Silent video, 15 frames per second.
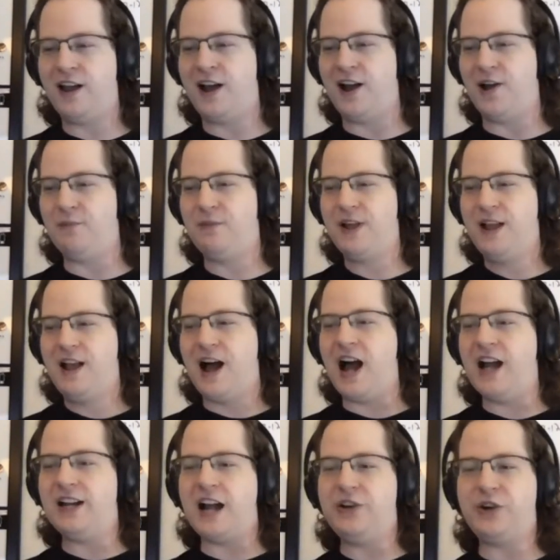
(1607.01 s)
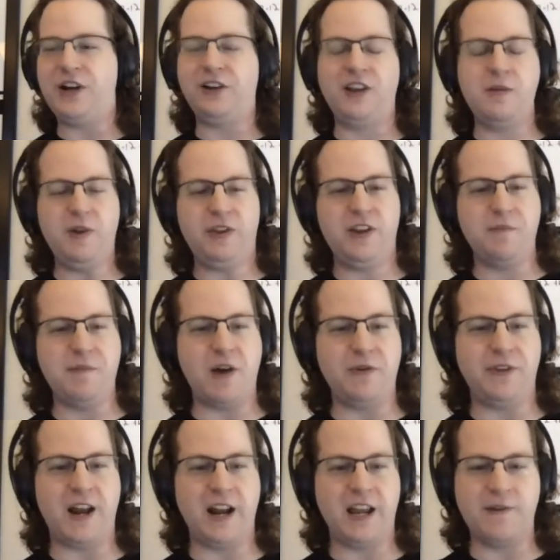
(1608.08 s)
Um, I, I, try to limit the
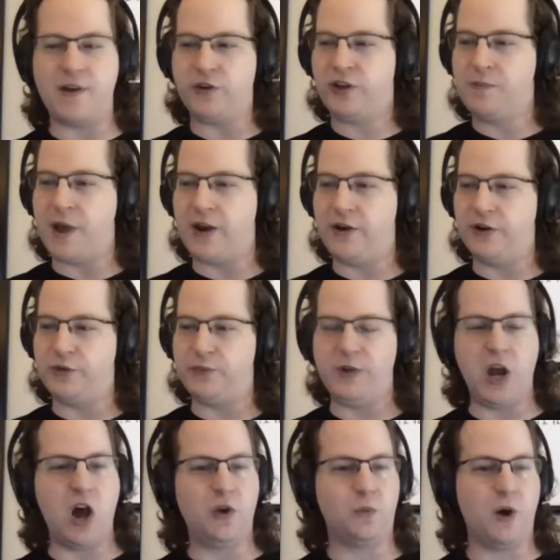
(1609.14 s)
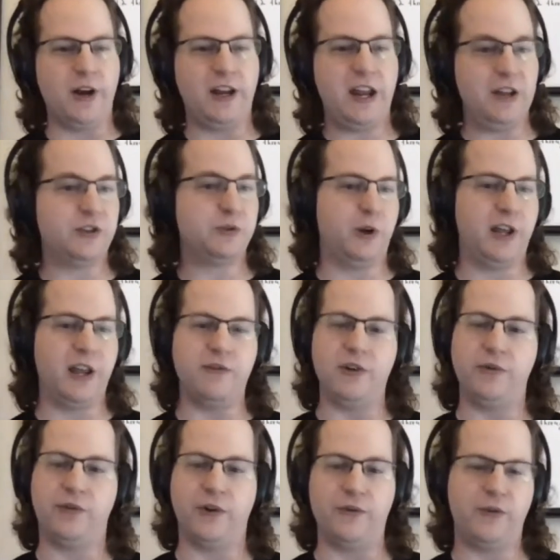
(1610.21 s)
amount that I give out to competitors beyond what hints were
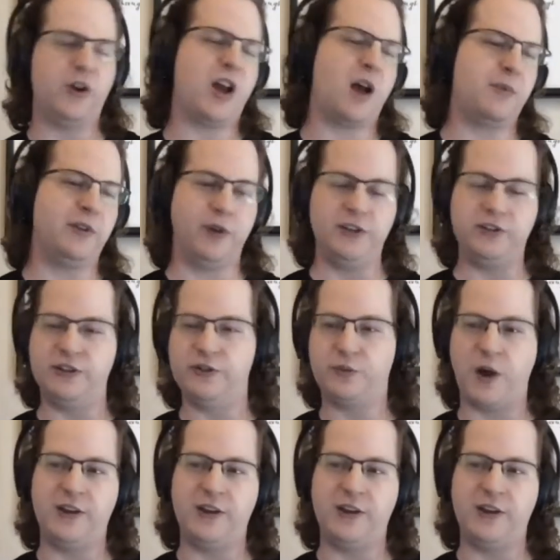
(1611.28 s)
given for, for a couple of reasons.